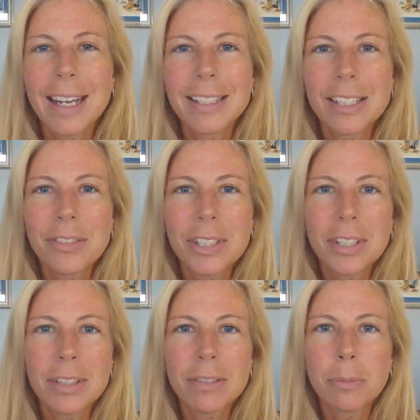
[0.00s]
I just
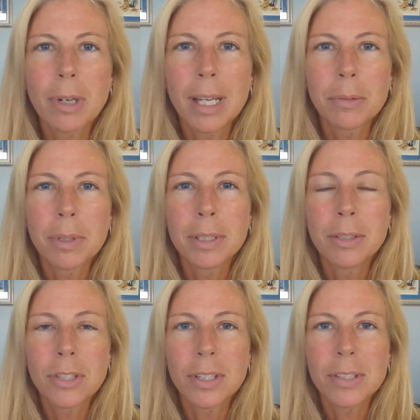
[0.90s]
returned from Wildwood,
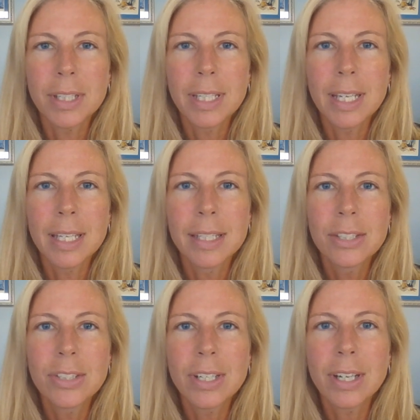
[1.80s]
New Jersey, and
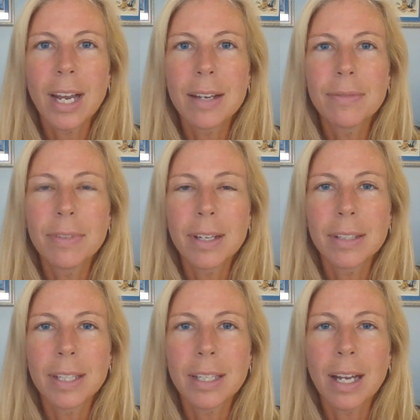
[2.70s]
this year I
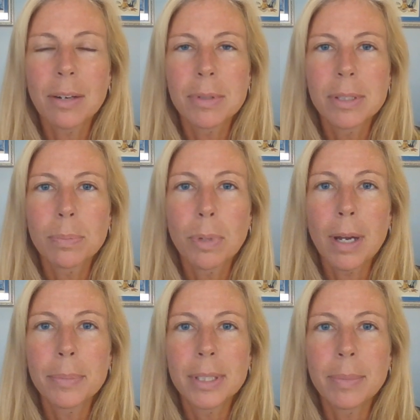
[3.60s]
felt like God was
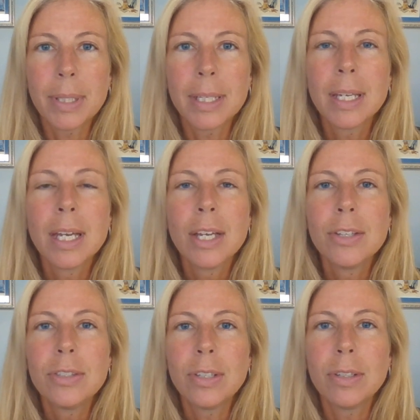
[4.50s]
prompting me
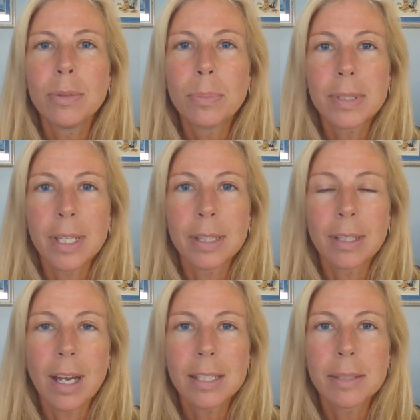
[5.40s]
to present the
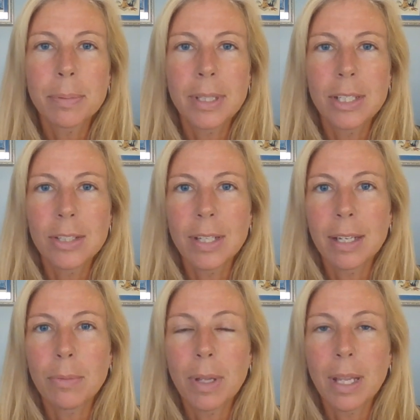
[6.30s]
gospel each
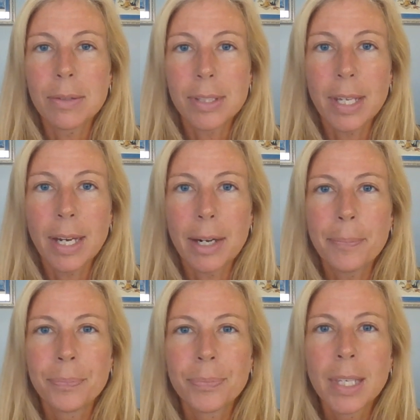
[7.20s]
night while I was
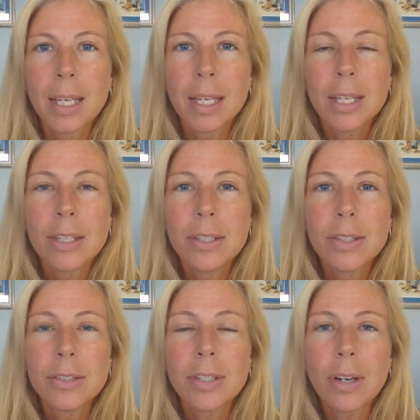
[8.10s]
there.
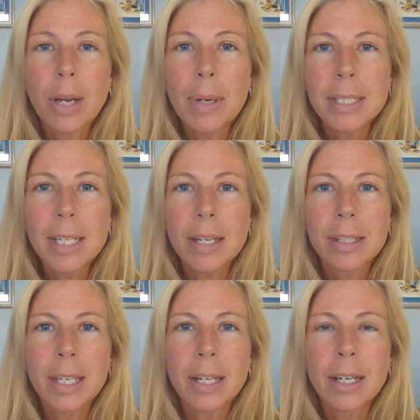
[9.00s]
So I went
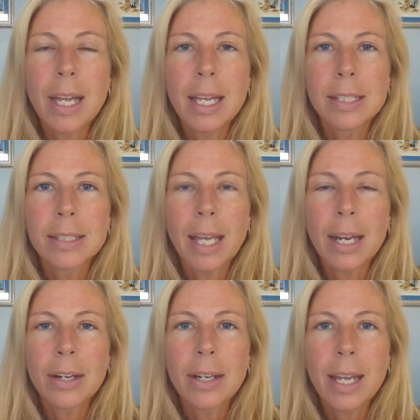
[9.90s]
down there, and
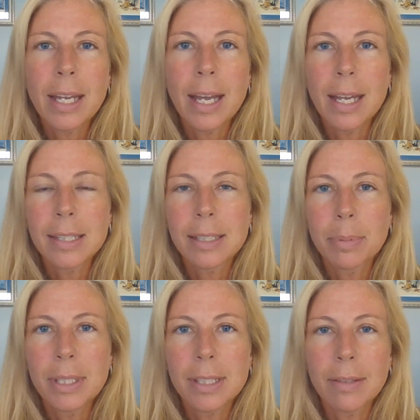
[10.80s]
Saturday I asked the
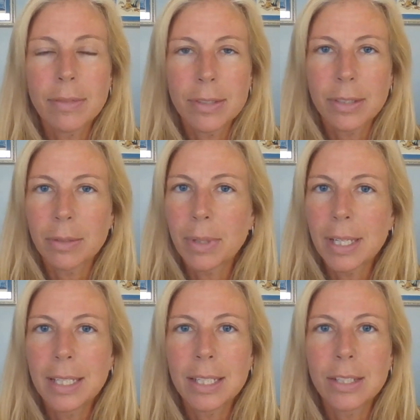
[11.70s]
police officer what I
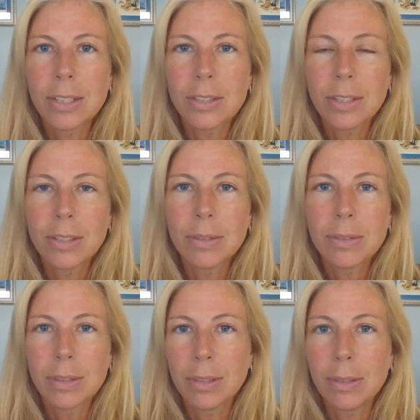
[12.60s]
needed to do
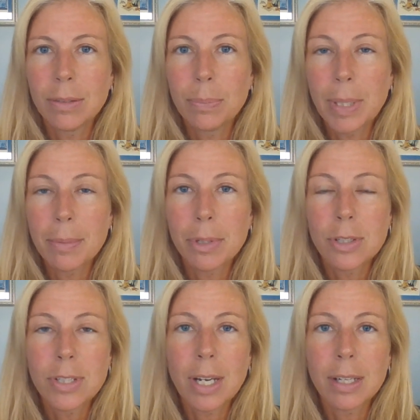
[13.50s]
to be able to
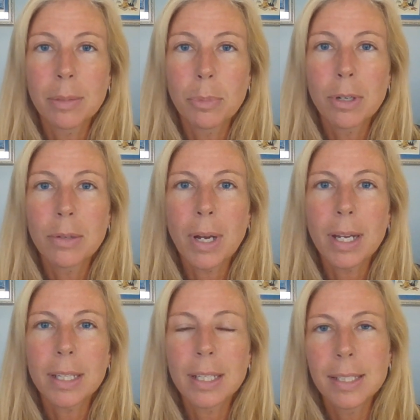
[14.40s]
share on the
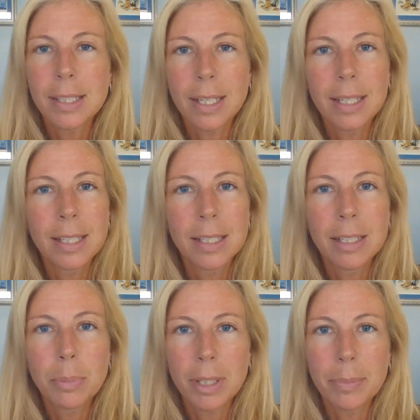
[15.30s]
boardwalk, and he said I needed
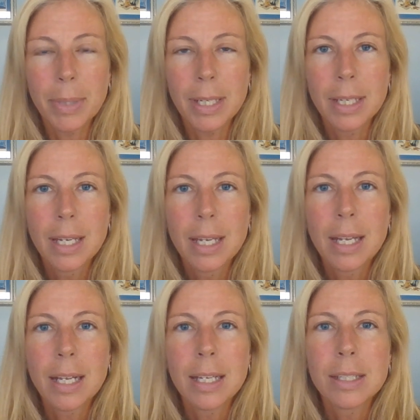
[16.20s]
a permit.
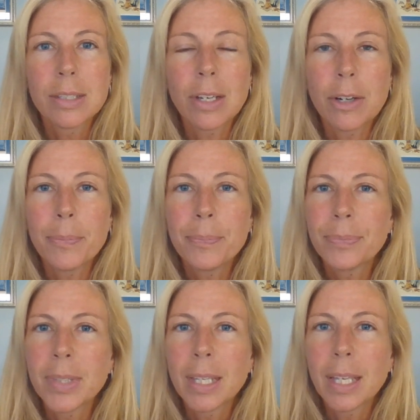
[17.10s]
So
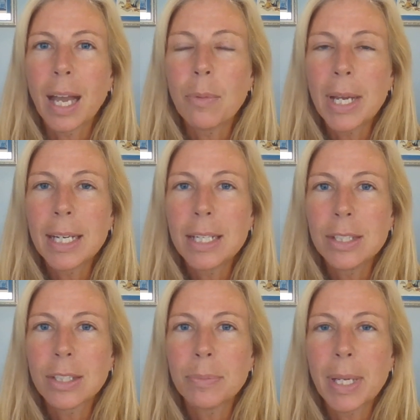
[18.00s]
I waited
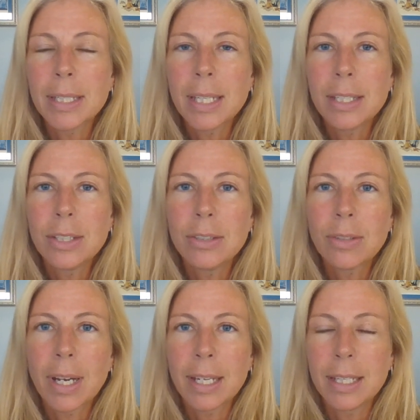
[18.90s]
until Monday to
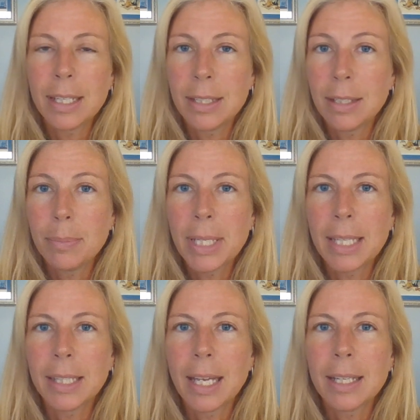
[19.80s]
try and
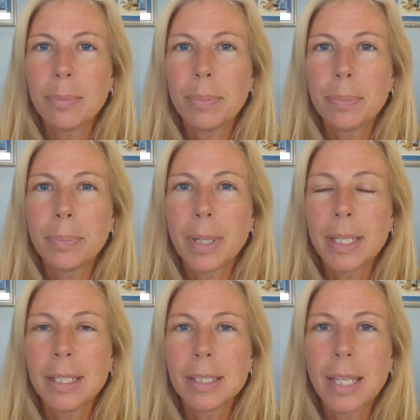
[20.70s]
obtain that,
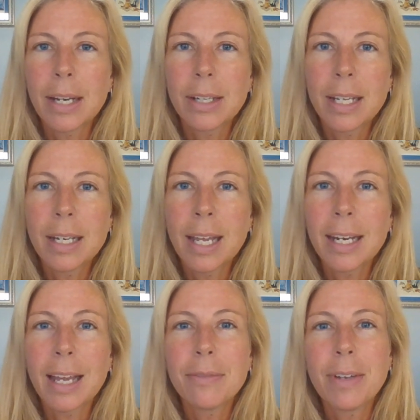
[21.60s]
but Saturday
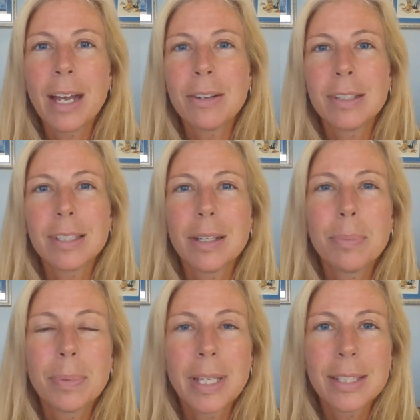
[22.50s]
night I found a
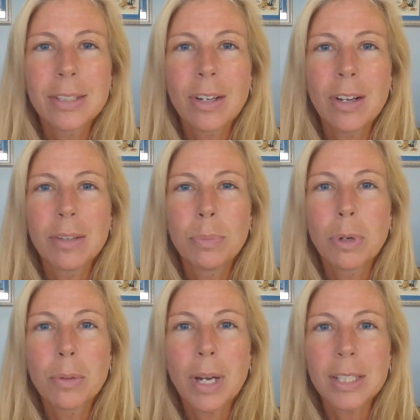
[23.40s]
place called
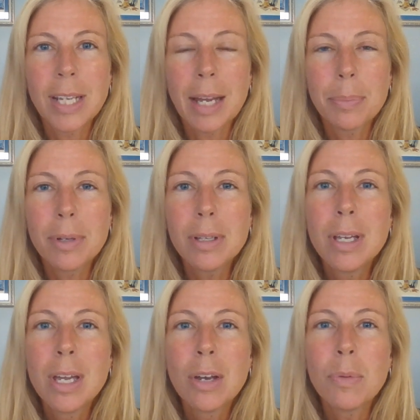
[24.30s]
Boardwalk Chapel,
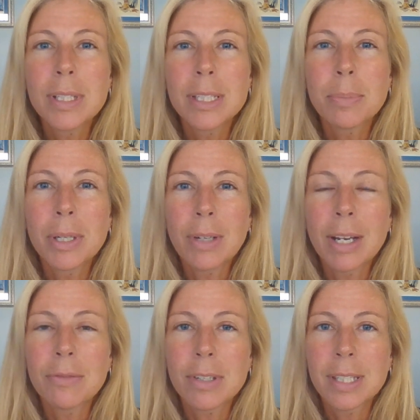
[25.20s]
which has been
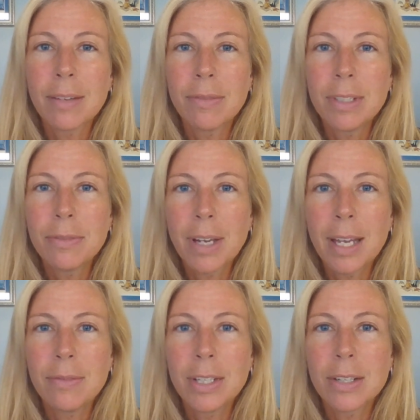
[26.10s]
around for
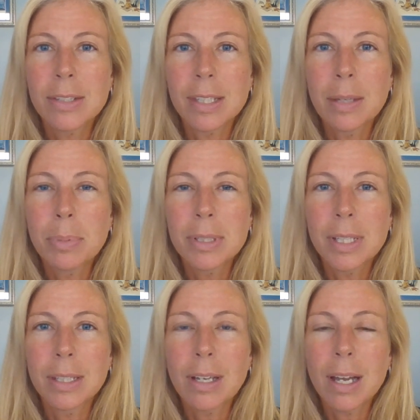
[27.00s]
75 years, and they
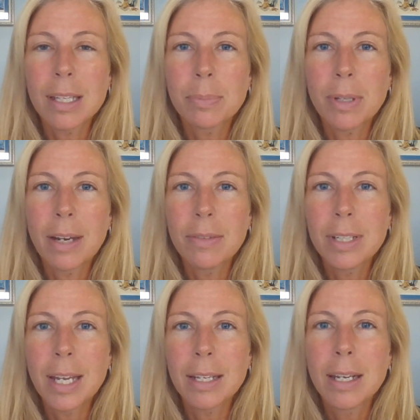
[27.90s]
present the gospel every
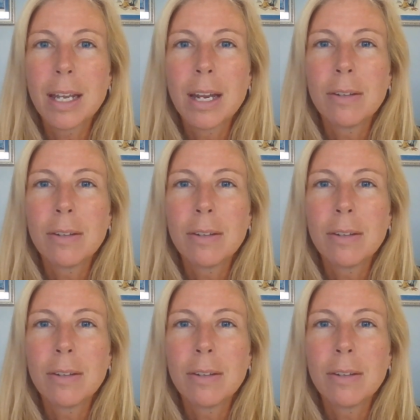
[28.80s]
night